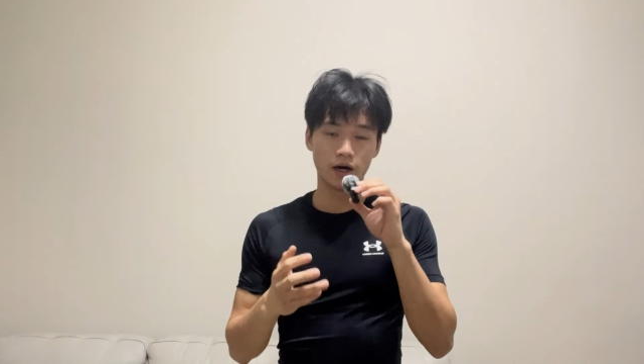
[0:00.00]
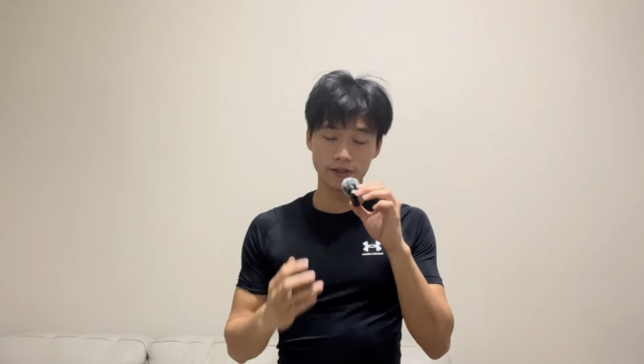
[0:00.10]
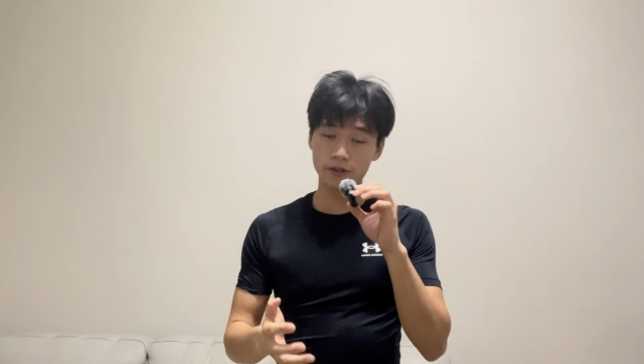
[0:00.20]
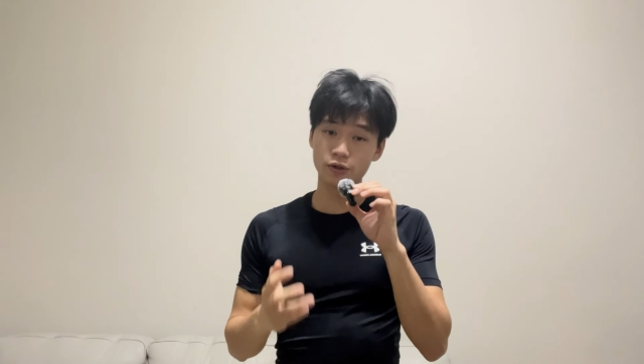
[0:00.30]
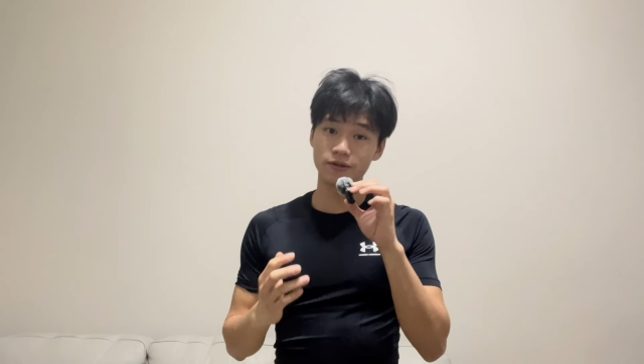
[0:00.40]

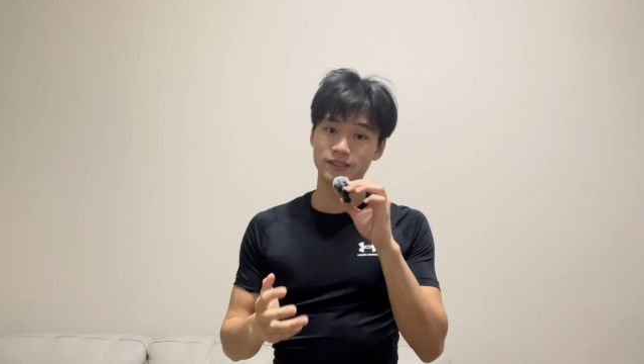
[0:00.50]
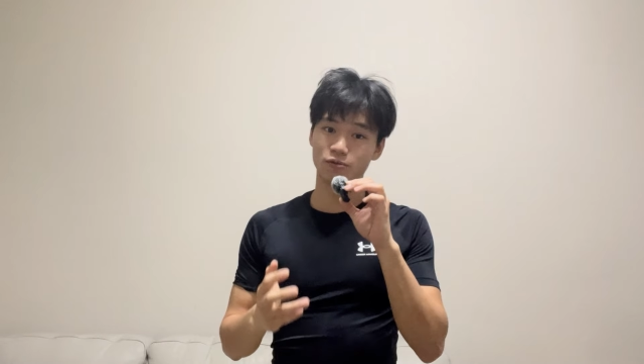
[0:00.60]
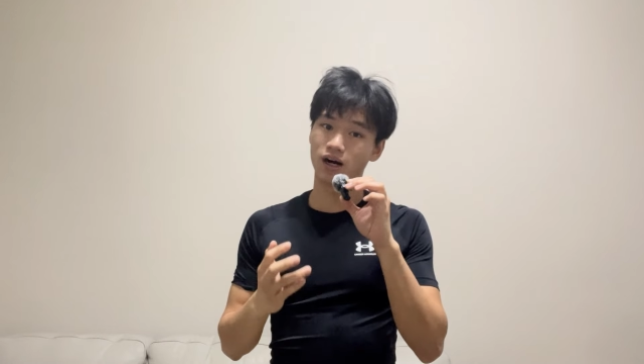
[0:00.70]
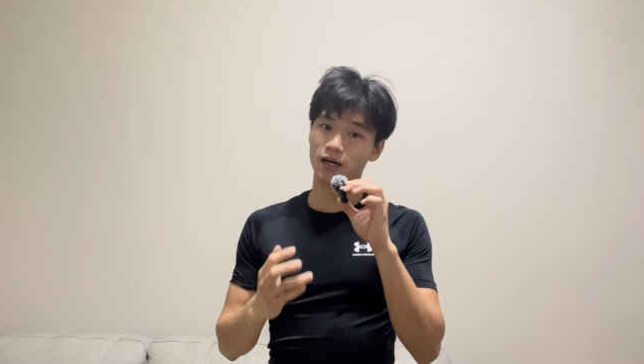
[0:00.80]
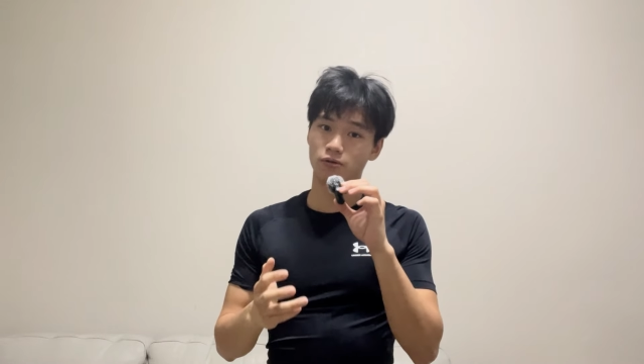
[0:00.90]
Another reason
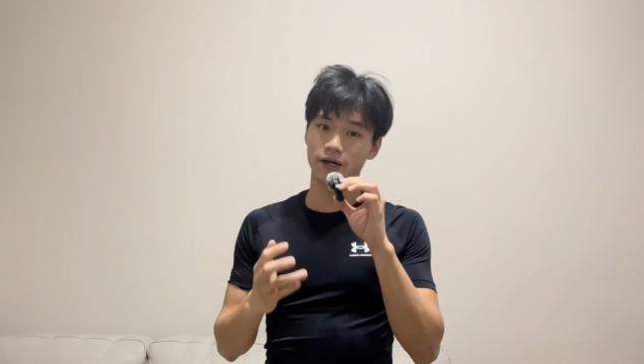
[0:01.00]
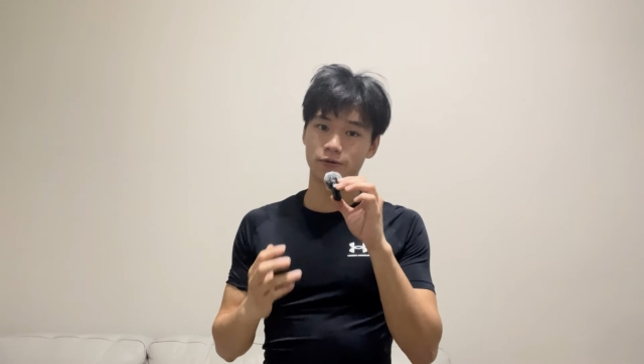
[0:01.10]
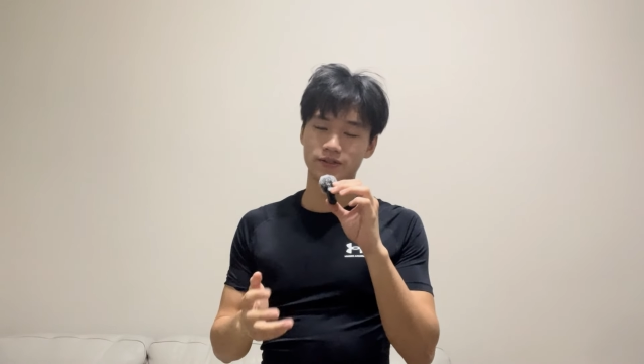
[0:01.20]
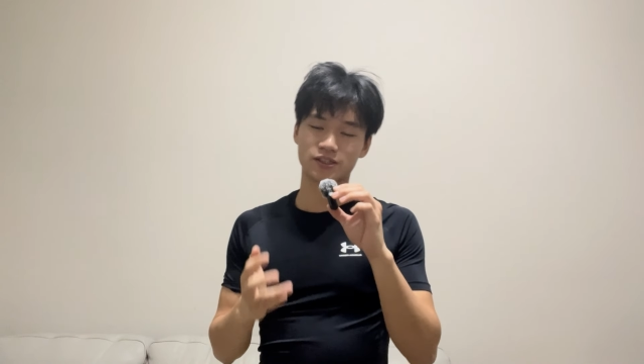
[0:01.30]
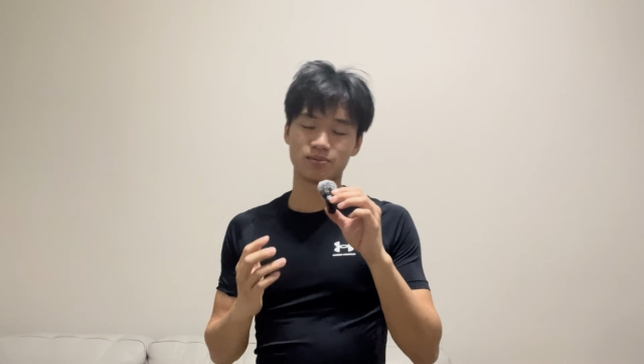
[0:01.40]
why I
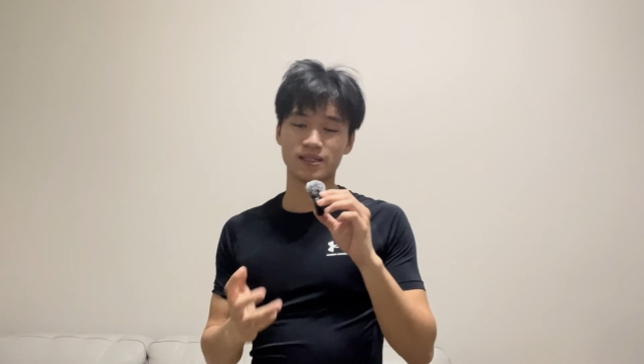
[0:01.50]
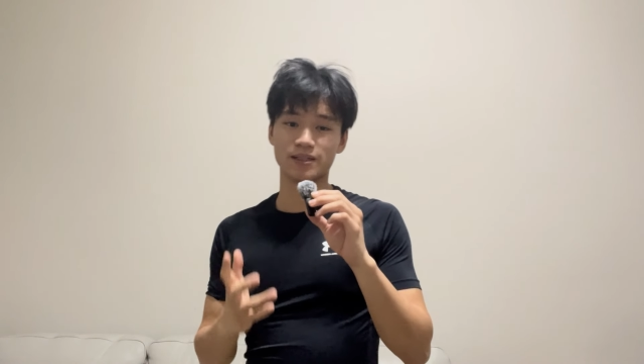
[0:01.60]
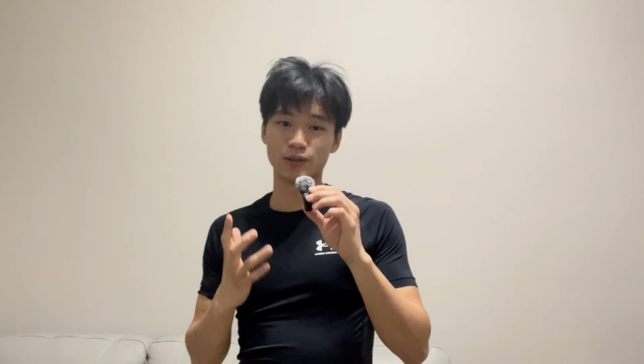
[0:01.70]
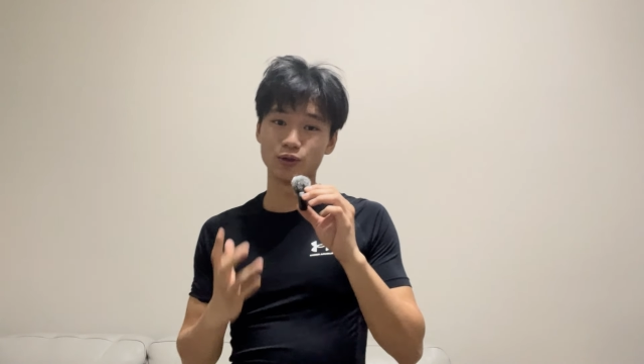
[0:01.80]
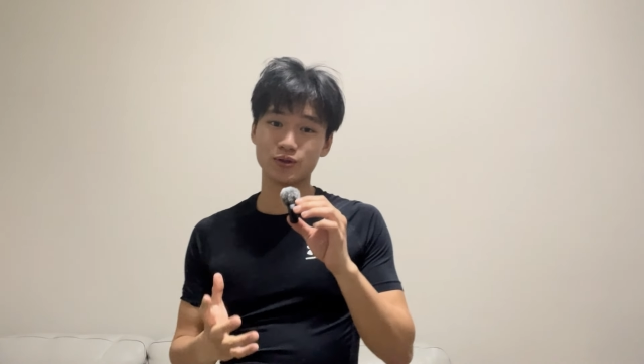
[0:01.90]
want to
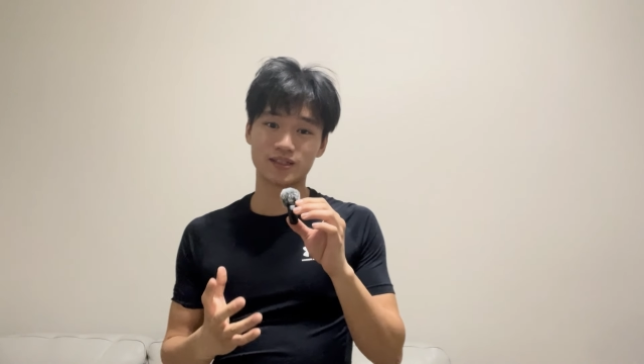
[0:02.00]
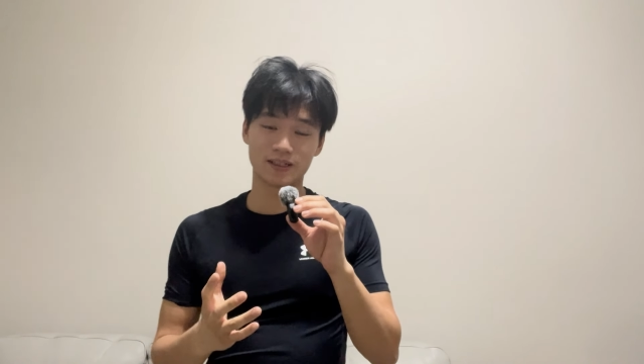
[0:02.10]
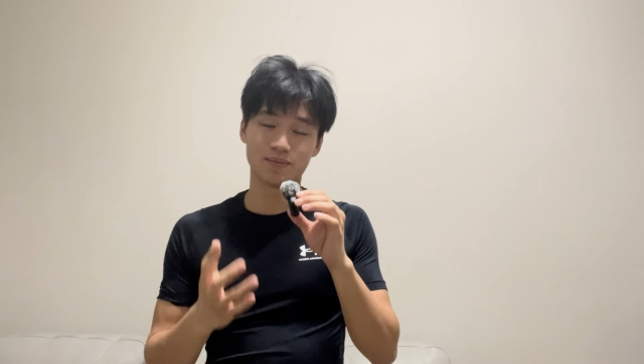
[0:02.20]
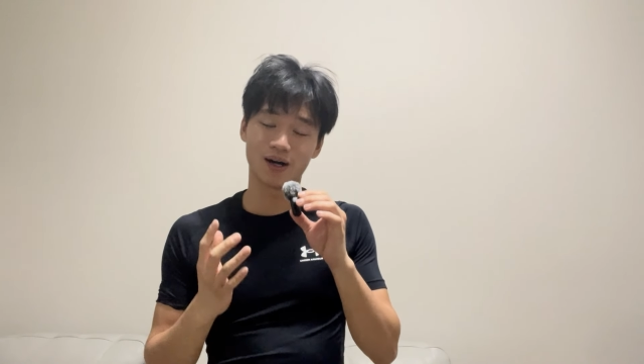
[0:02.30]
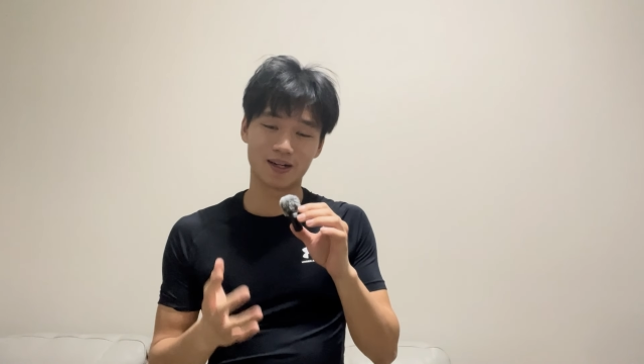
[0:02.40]
be loose
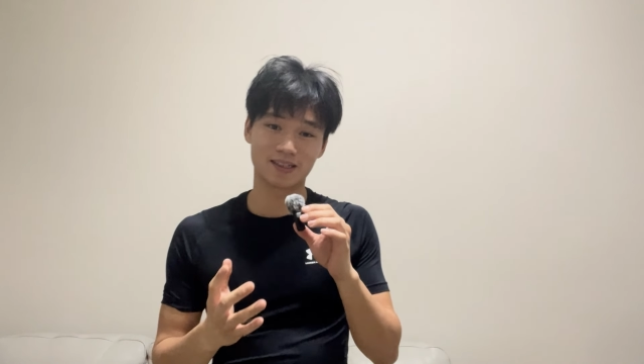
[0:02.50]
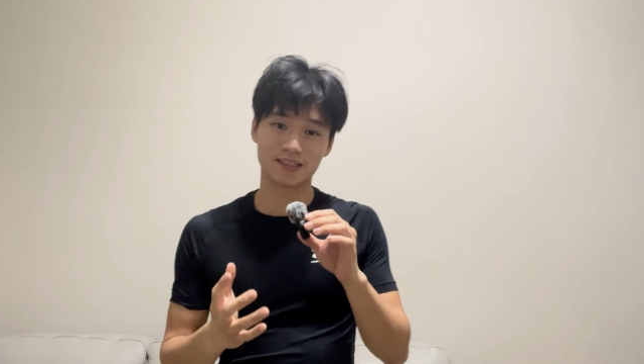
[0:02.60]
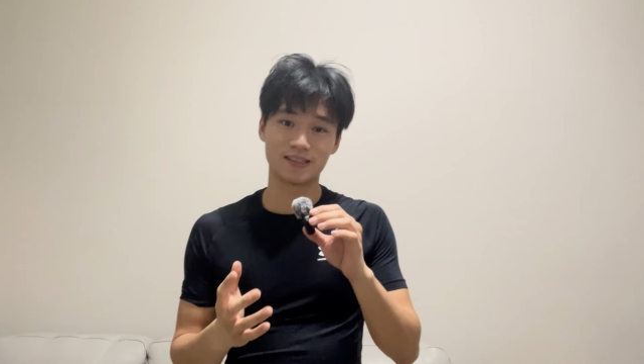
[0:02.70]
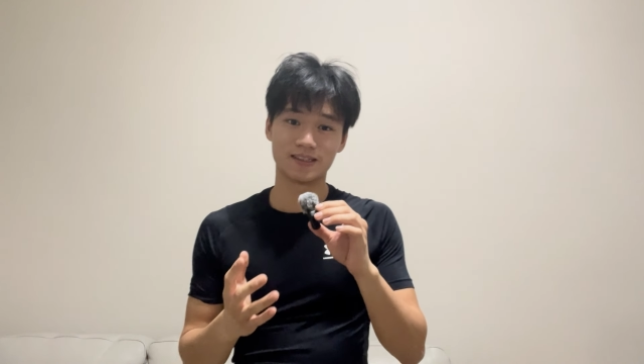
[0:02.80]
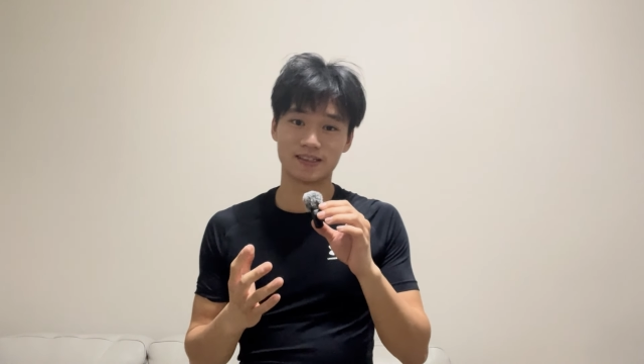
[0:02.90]
in
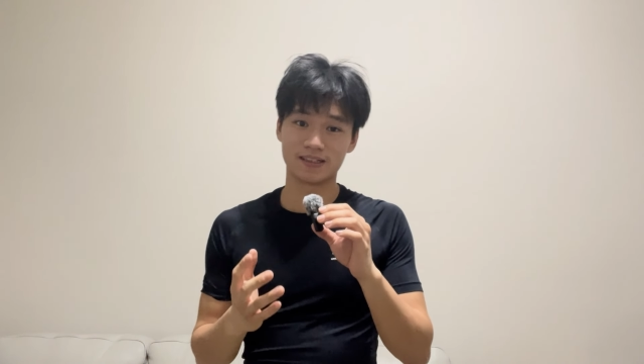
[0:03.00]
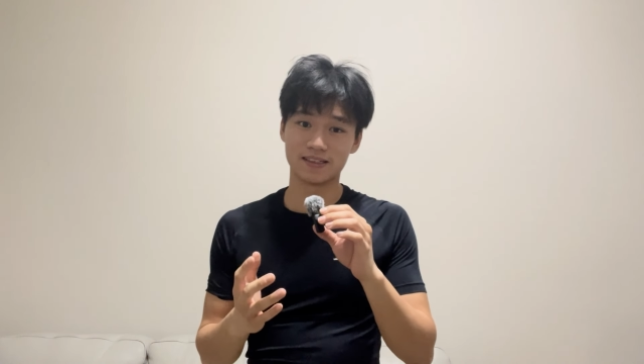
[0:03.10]
boxing